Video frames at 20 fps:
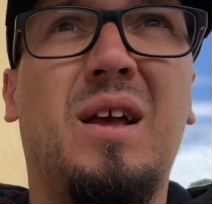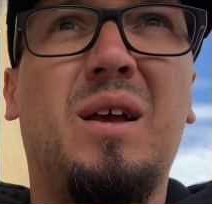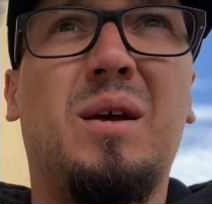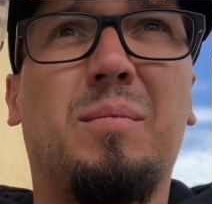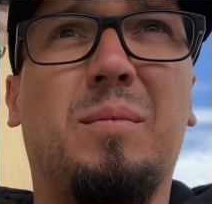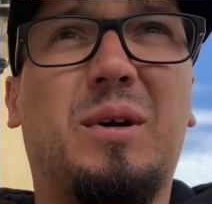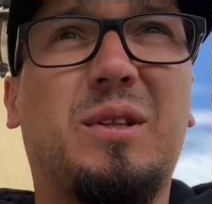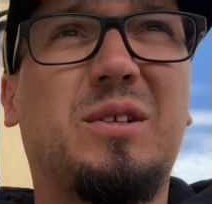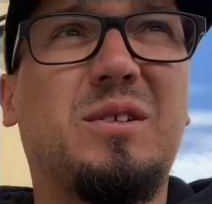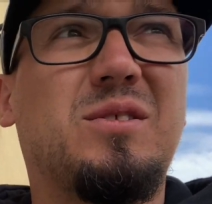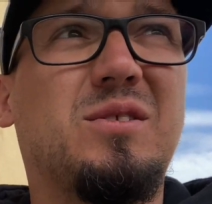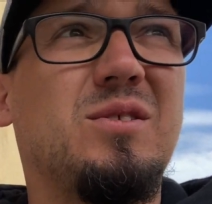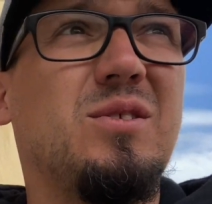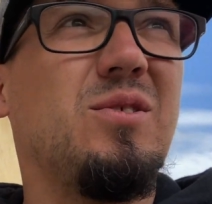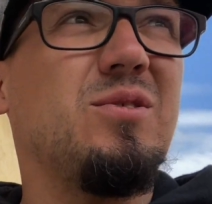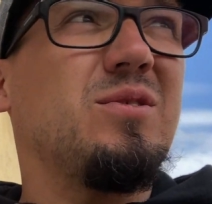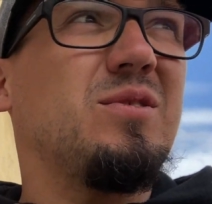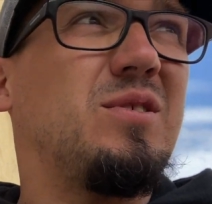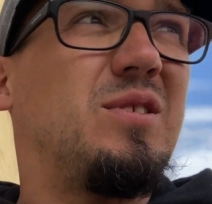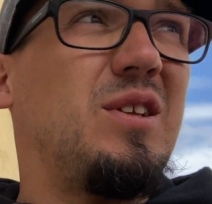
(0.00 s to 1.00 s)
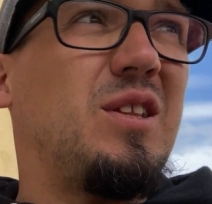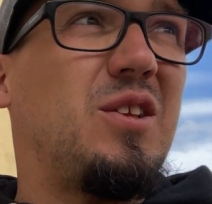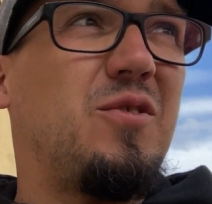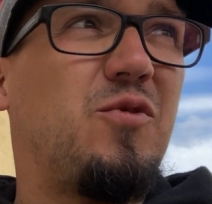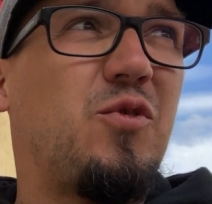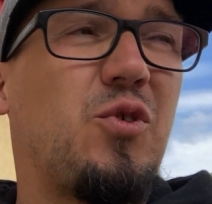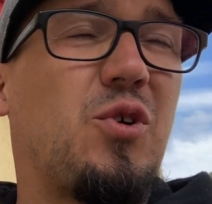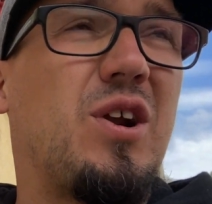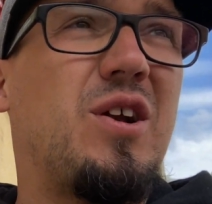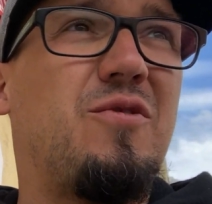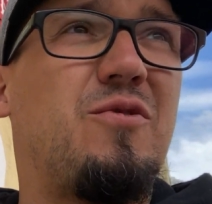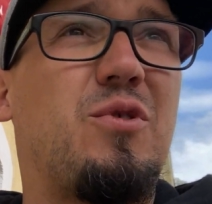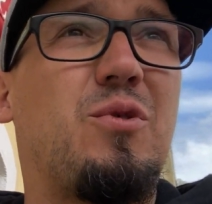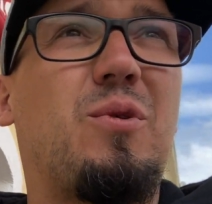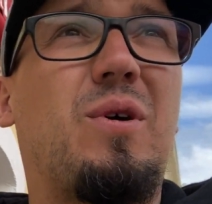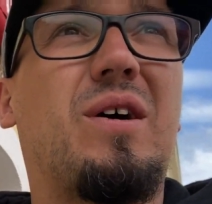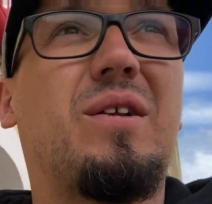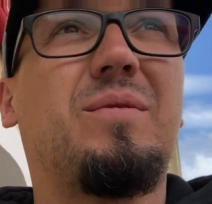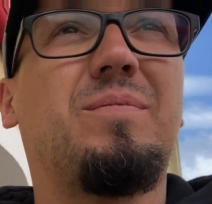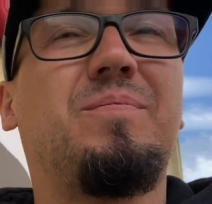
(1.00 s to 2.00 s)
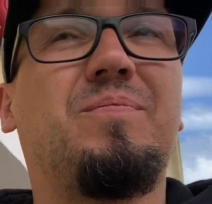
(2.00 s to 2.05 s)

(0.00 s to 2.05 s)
but it's not city for everyone.